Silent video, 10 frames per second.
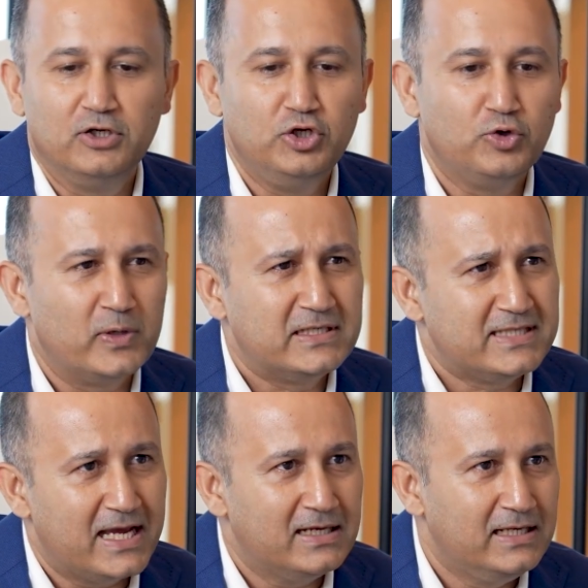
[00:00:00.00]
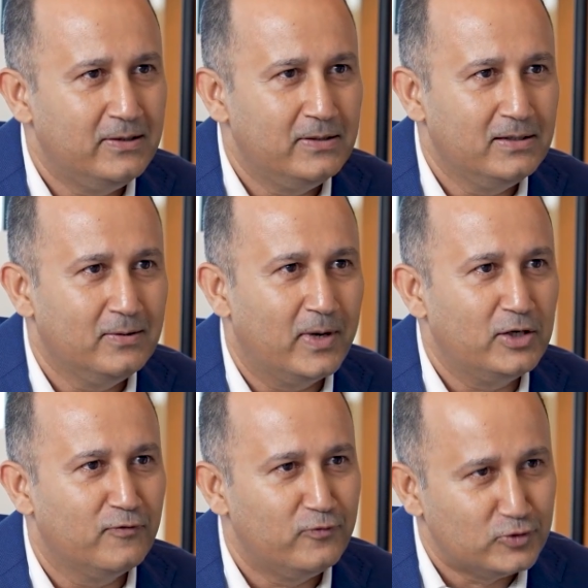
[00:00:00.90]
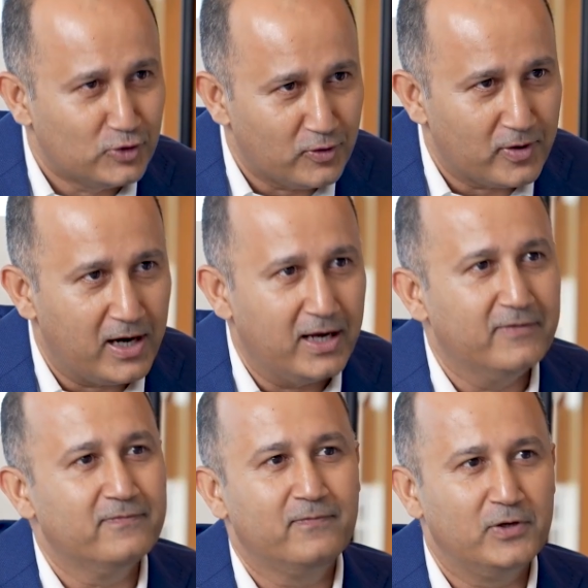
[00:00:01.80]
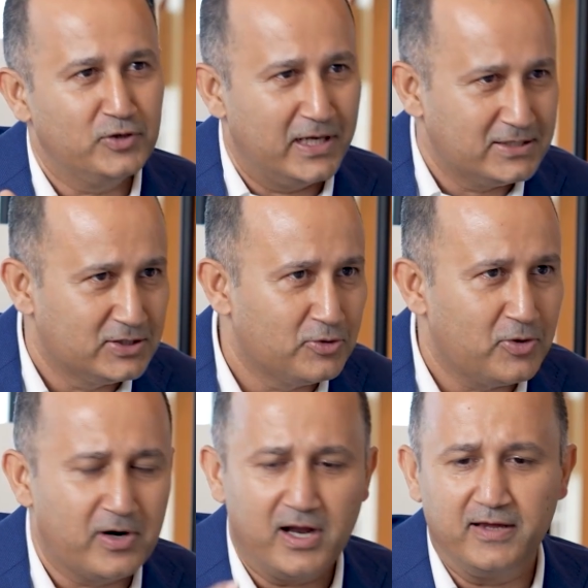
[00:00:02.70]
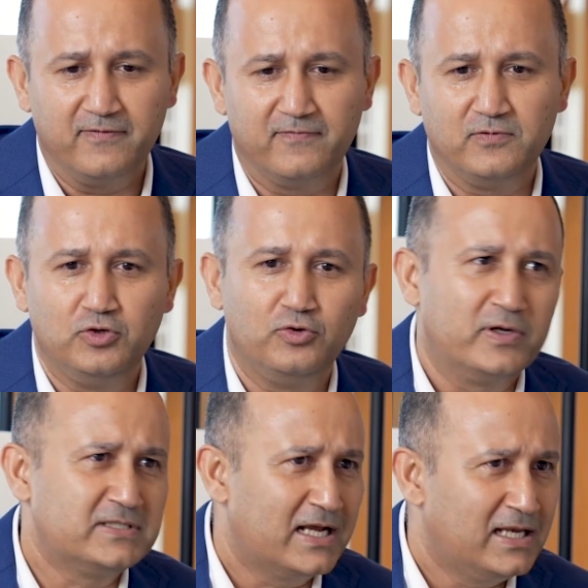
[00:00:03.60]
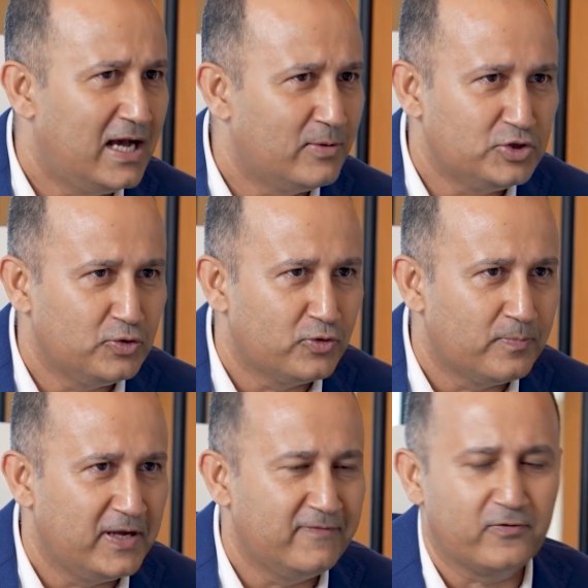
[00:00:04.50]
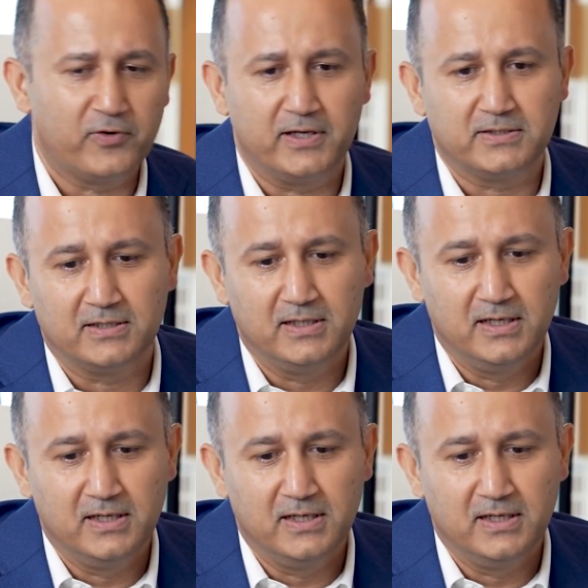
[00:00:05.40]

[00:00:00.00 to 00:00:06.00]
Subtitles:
you know exactly when your food's going to arrive, when your taxi's going to arrive, you know exactly how much you're going to pay for it.